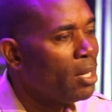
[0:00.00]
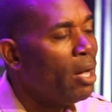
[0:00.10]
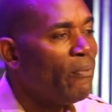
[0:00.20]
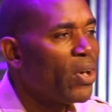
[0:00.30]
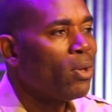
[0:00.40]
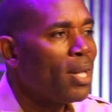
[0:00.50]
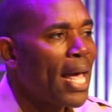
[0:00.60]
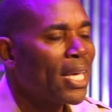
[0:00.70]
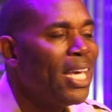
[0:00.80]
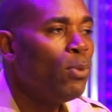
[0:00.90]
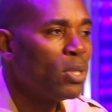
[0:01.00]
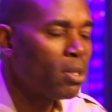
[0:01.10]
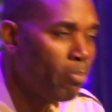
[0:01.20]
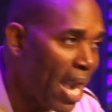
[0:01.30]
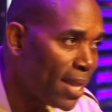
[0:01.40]
felt like he was
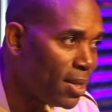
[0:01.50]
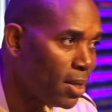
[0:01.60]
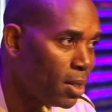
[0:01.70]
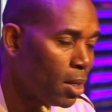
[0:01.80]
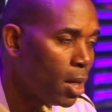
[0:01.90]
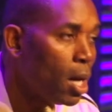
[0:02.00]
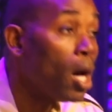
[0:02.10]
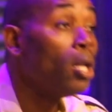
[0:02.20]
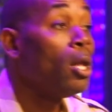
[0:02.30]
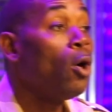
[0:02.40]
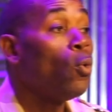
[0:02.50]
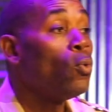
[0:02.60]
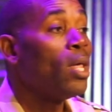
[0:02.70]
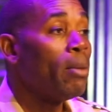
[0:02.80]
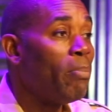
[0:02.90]
abandoned,
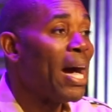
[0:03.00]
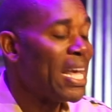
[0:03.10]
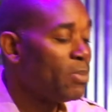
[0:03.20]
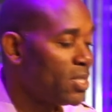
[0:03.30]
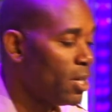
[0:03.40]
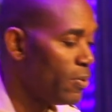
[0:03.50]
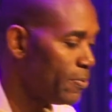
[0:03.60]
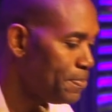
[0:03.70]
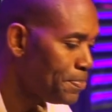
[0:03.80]
alone and by himself.